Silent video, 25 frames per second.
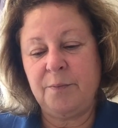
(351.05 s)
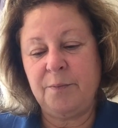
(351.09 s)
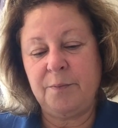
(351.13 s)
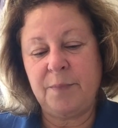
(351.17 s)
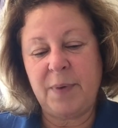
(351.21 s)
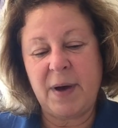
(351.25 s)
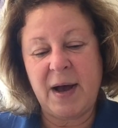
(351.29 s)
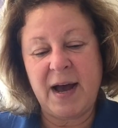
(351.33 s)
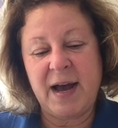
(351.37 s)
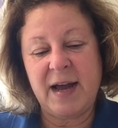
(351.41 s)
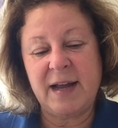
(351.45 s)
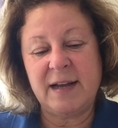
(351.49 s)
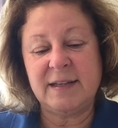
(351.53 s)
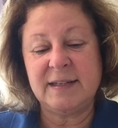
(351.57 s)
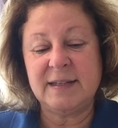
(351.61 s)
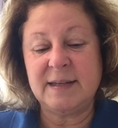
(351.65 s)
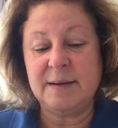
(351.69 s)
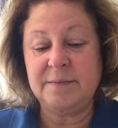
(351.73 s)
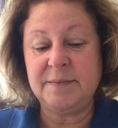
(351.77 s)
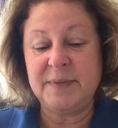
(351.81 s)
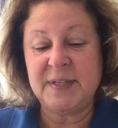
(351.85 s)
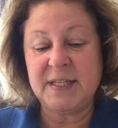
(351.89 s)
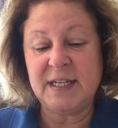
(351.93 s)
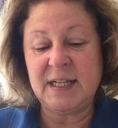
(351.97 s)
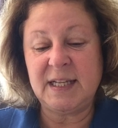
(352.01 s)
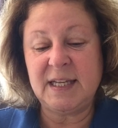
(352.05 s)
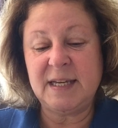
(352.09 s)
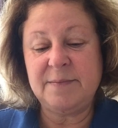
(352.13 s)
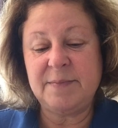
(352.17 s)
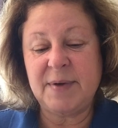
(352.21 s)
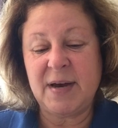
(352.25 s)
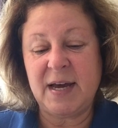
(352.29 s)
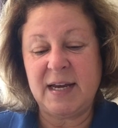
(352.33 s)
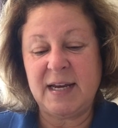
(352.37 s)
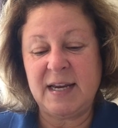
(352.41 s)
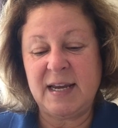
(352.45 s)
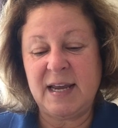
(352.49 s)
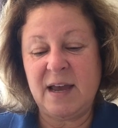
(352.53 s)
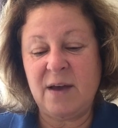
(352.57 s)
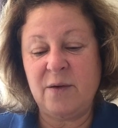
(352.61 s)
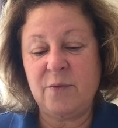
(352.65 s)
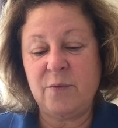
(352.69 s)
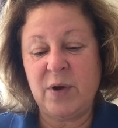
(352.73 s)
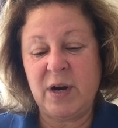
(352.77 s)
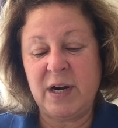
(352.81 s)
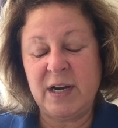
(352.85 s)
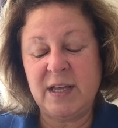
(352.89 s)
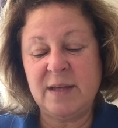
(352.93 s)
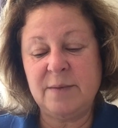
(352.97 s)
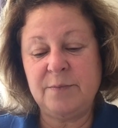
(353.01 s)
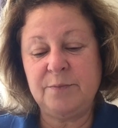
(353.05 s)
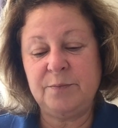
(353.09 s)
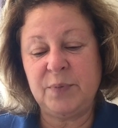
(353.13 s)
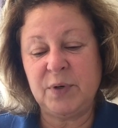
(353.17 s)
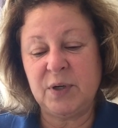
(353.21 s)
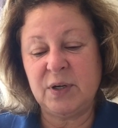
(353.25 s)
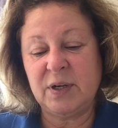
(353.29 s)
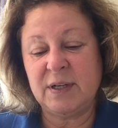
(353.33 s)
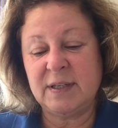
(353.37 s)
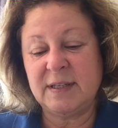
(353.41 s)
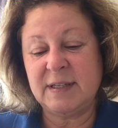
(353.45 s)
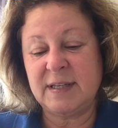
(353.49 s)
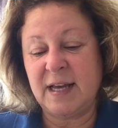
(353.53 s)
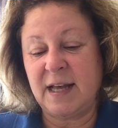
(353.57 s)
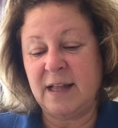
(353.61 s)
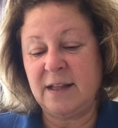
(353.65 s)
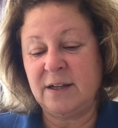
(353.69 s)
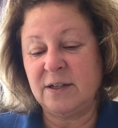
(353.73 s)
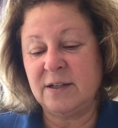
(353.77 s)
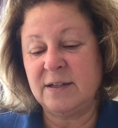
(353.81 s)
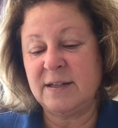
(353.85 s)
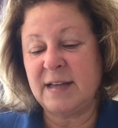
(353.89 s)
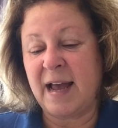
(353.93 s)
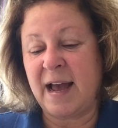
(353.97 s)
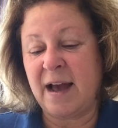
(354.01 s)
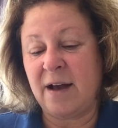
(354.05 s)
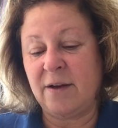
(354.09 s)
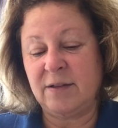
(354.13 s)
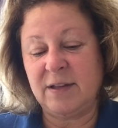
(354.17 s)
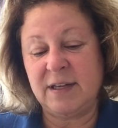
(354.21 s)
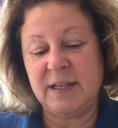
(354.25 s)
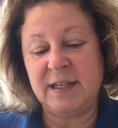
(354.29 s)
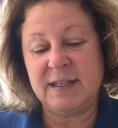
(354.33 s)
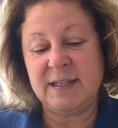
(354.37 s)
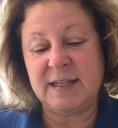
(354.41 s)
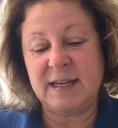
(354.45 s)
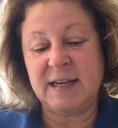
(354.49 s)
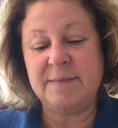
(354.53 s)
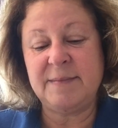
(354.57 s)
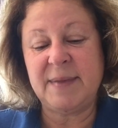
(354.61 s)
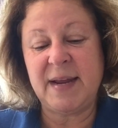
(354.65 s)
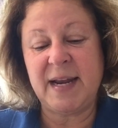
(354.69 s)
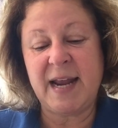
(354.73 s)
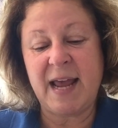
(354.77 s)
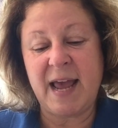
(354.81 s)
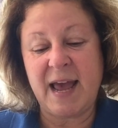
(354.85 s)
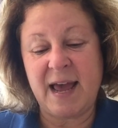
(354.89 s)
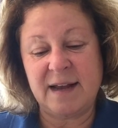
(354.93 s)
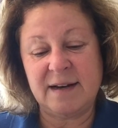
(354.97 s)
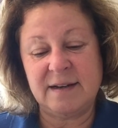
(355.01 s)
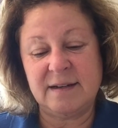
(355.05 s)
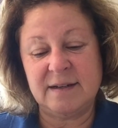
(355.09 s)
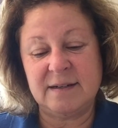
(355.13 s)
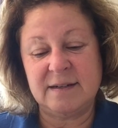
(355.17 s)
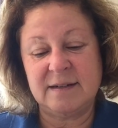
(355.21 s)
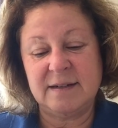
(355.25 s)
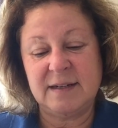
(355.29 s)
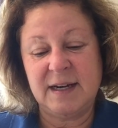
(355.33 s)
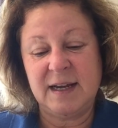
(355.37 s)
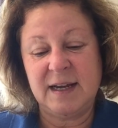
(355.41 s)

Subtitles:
bought some Silly Putty at one of the booksellers' outlets in Manhattan.